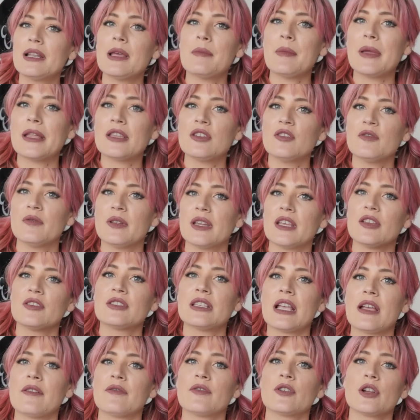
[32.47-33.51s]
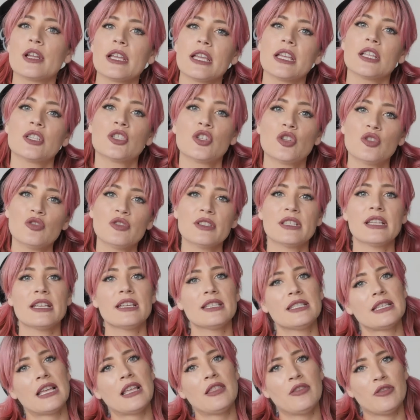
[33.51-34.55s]
I make new videos every
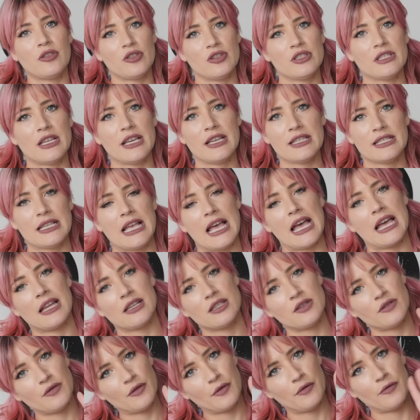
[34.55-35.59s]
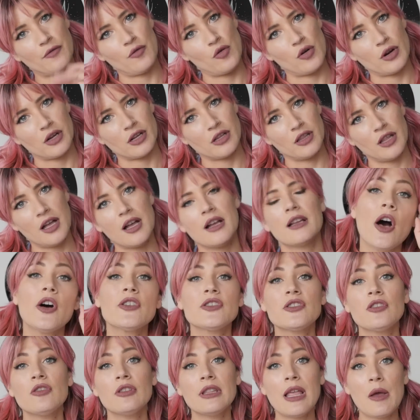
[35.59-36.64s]
Tuesdays and Thursdays at 4 o'clock.
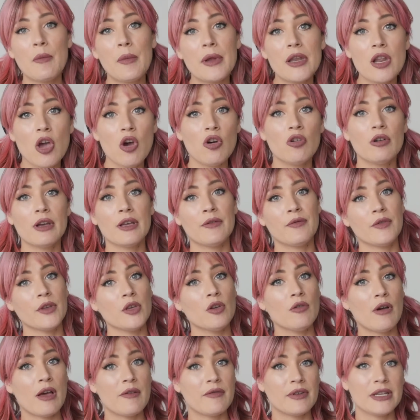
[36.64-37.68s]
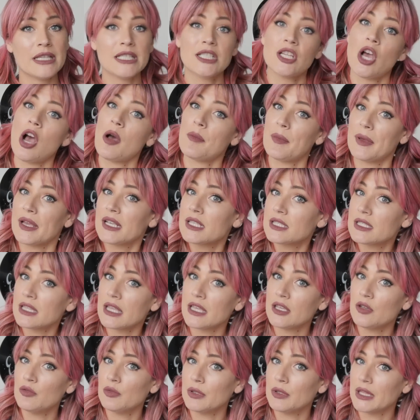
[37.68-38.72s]
Also, let me know if you have any topics
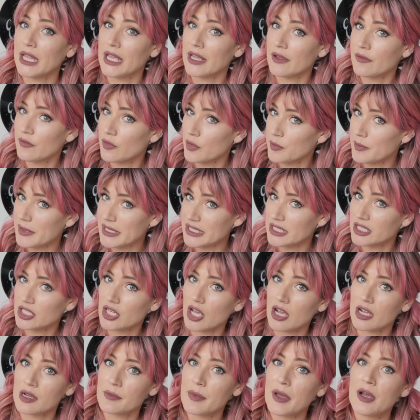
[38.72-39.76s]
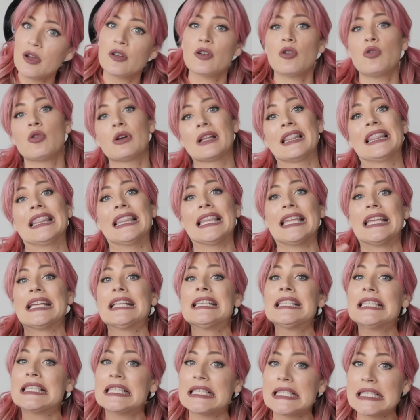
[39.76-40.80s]
that you would like for me to talk about, or
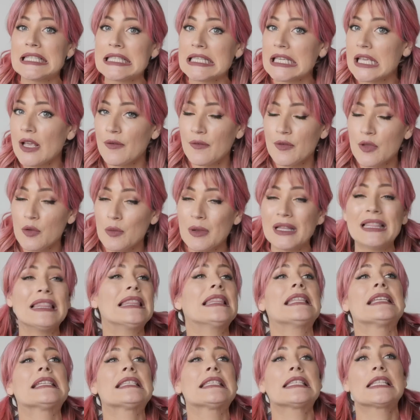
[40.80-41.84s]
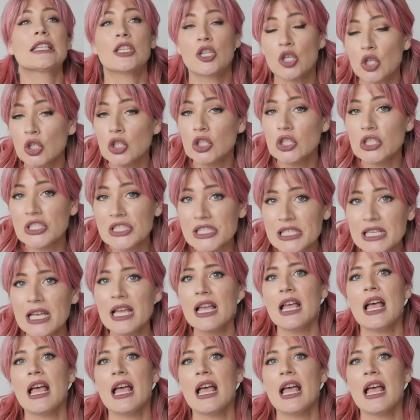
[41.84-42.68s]
lists, if you will, listicles.